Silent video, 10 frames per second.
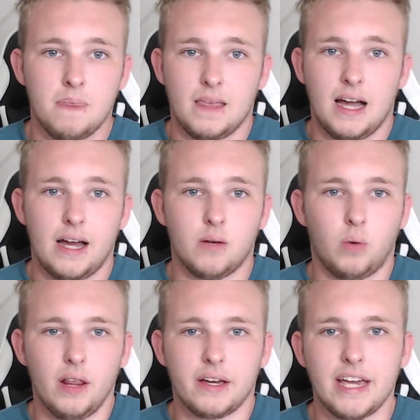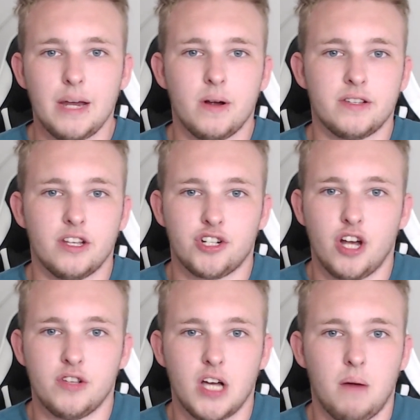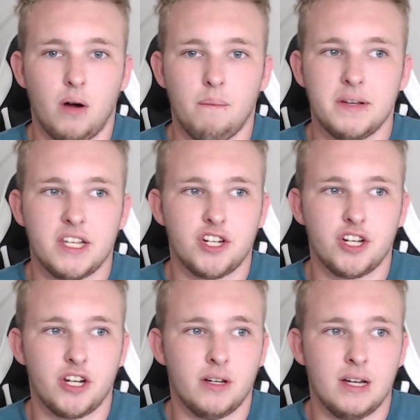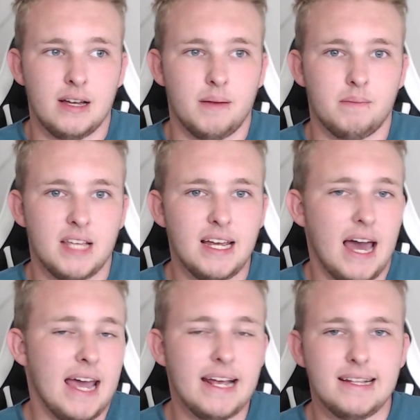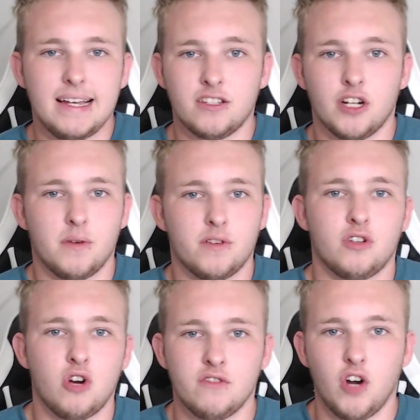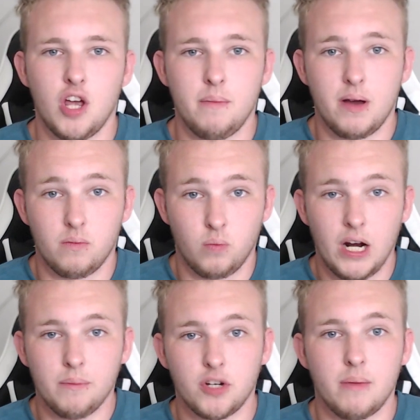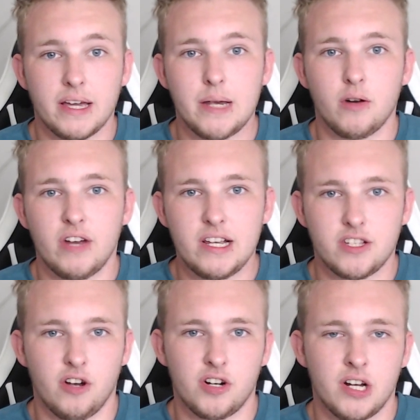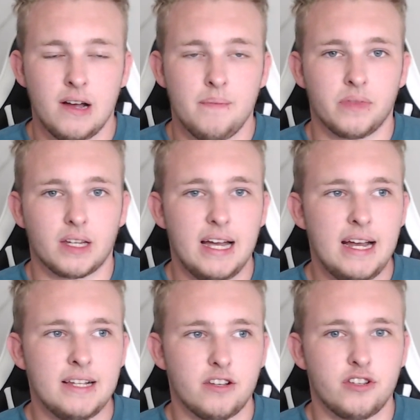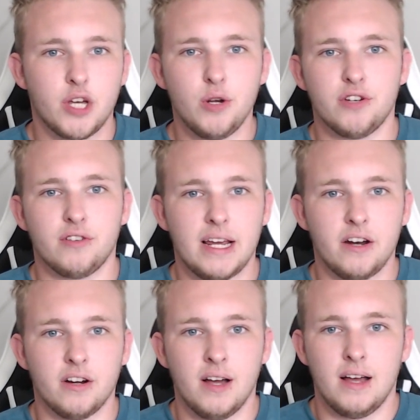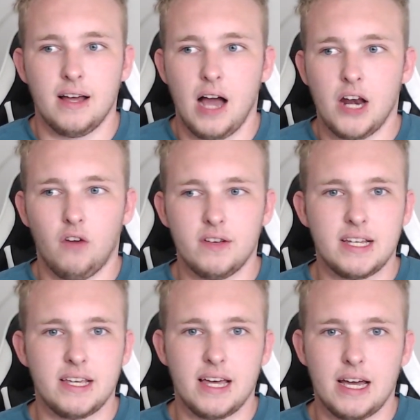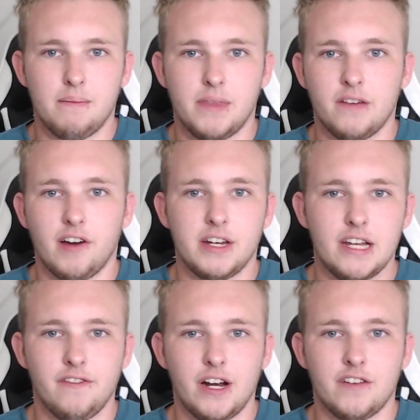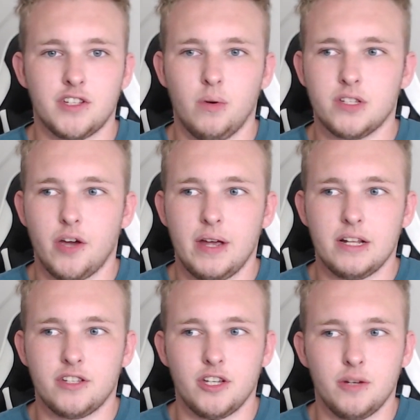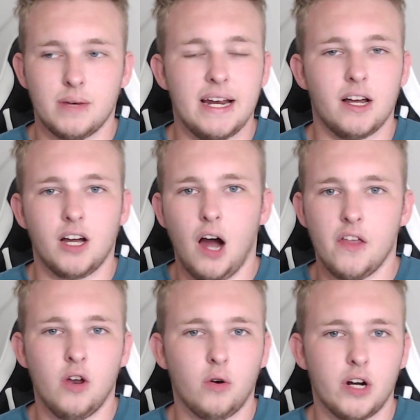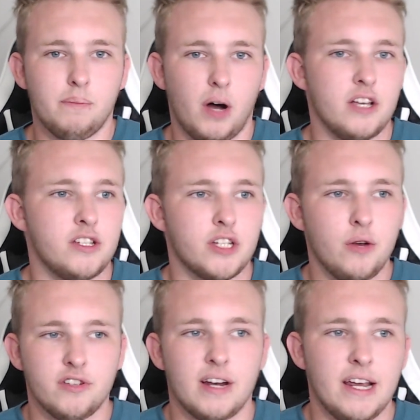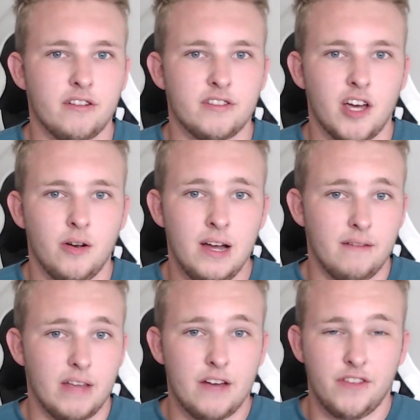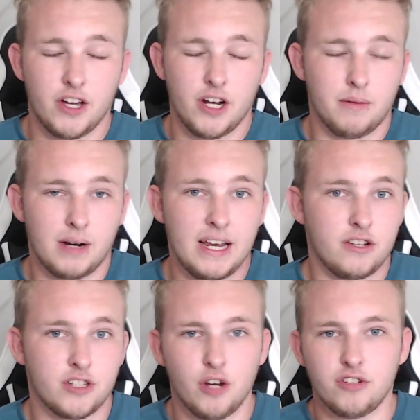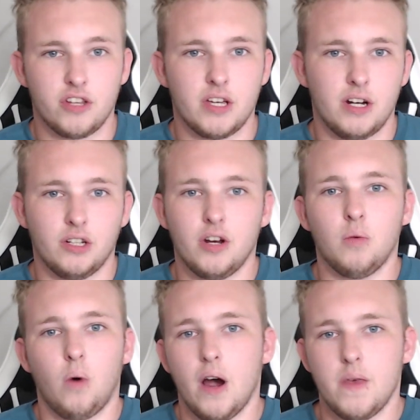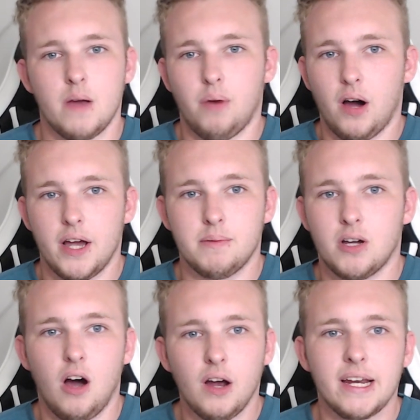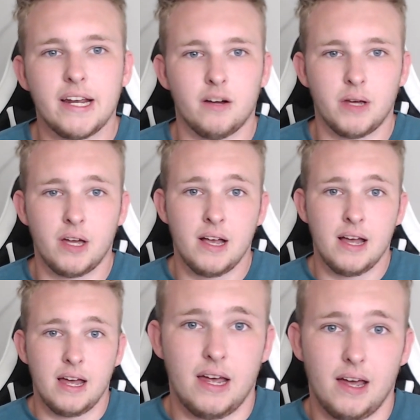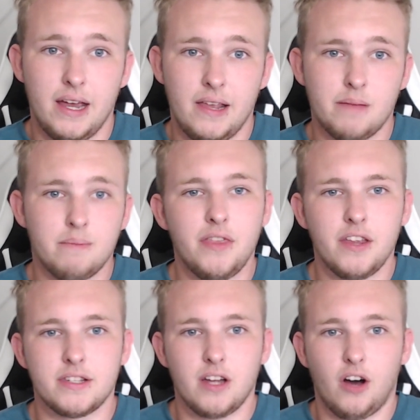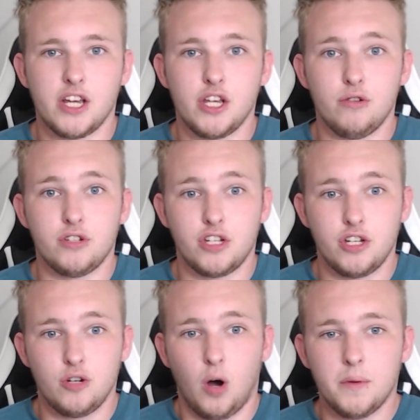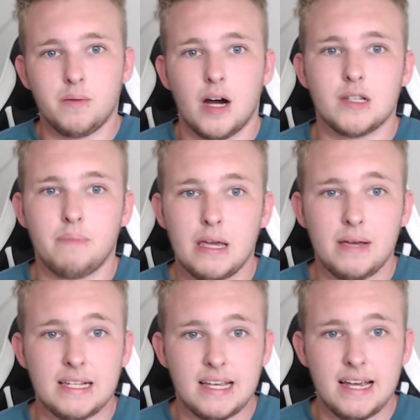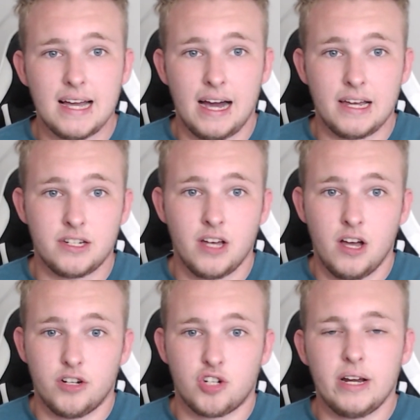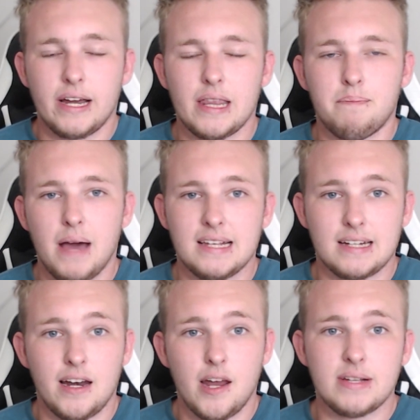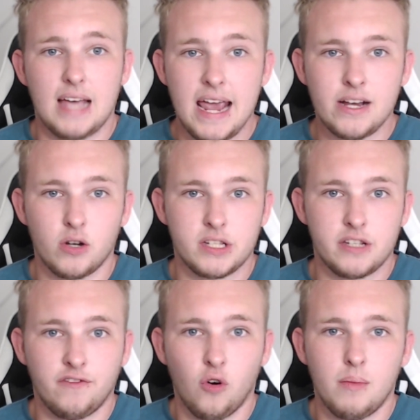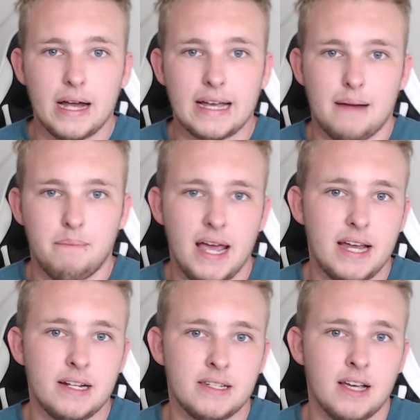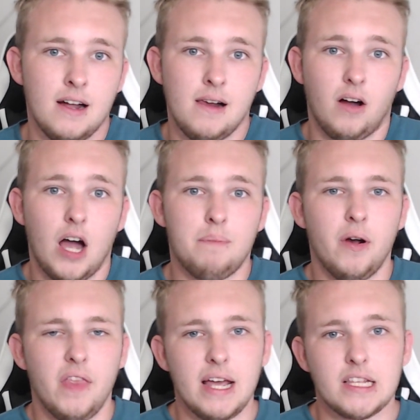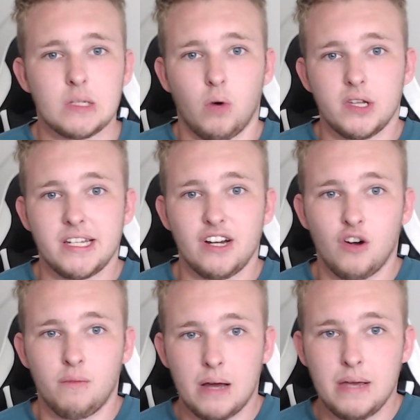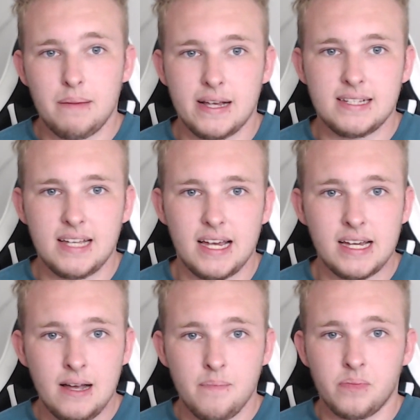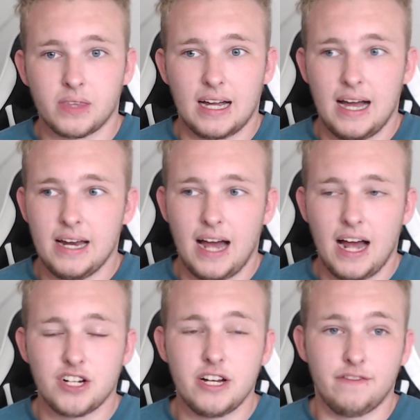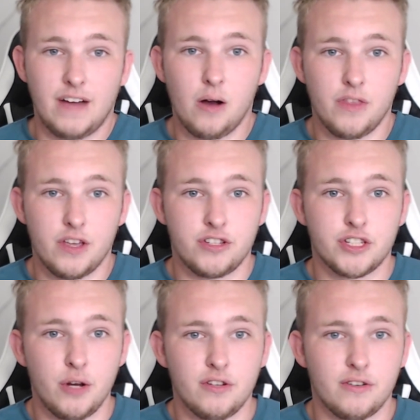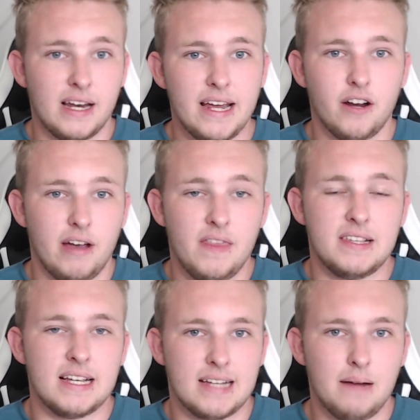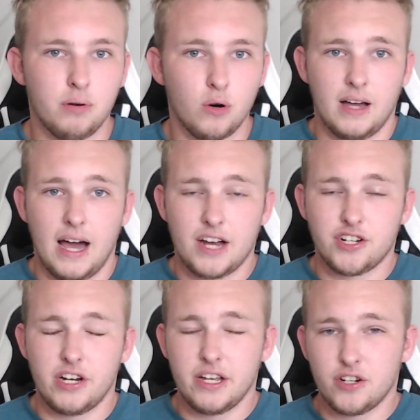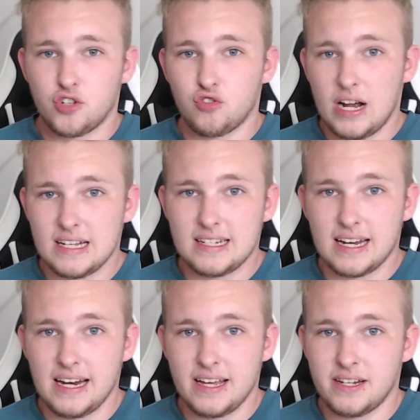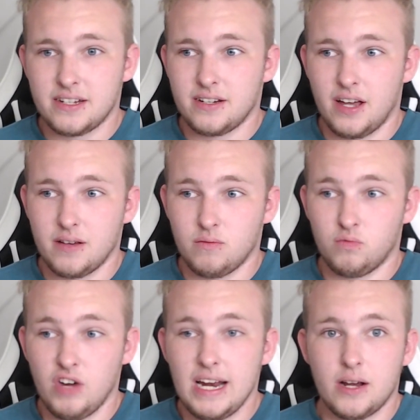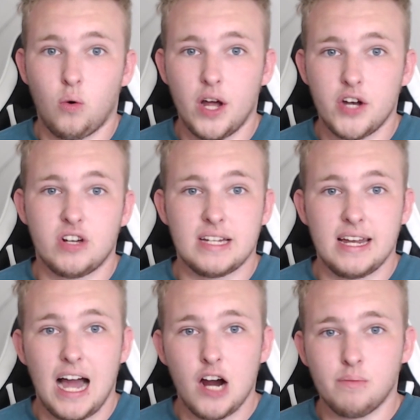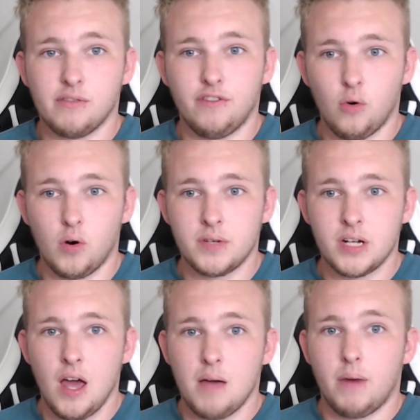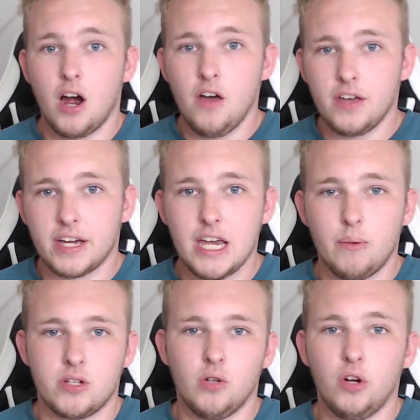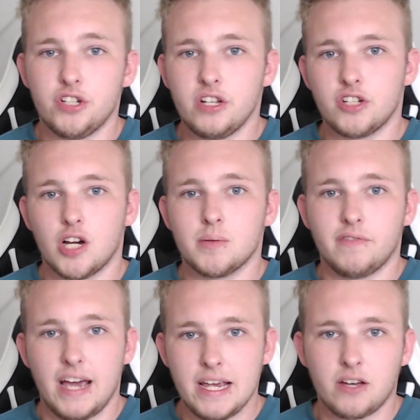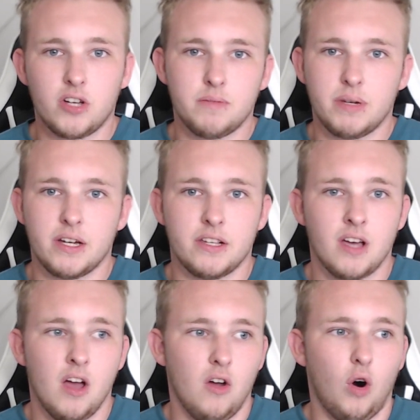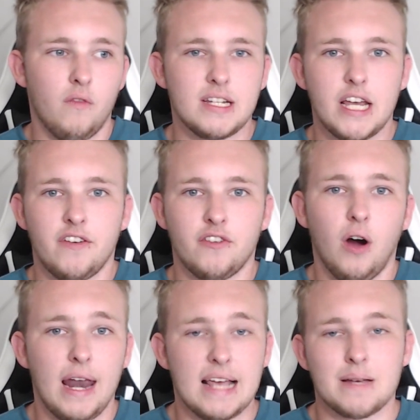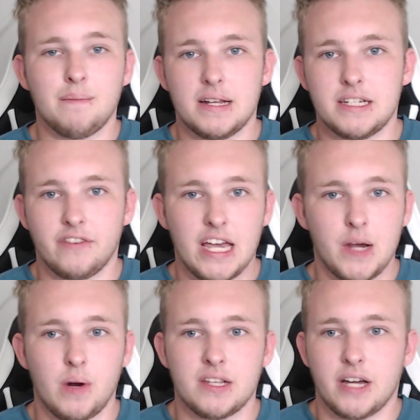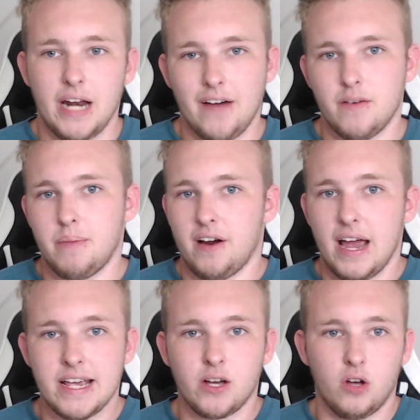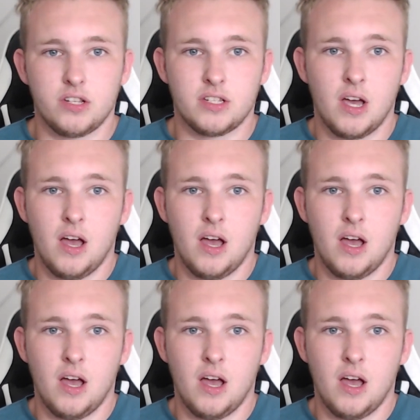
and one of the keywords that shows up on position say 80 in terms of search volume when I'm doing my keyword research is scooter cleaner. And obviously they're very different. If someone's going to clean a car, they're not going to buy a scooter cleaner. So if they're going to clean a scooter, then I don't know why they buy car cleaner. But in the methods that I use to optimize our PPC and just try and get the best and lowest ACOSs for my campaigns, I put that into one tier of my PPC and actually found that scooter cleaner in this example actually drastically and really quite drastically outperformed my other keywords, not just in terms of ACOS, because obviously if you've got a less competitive keyword it's going to have a better ACOS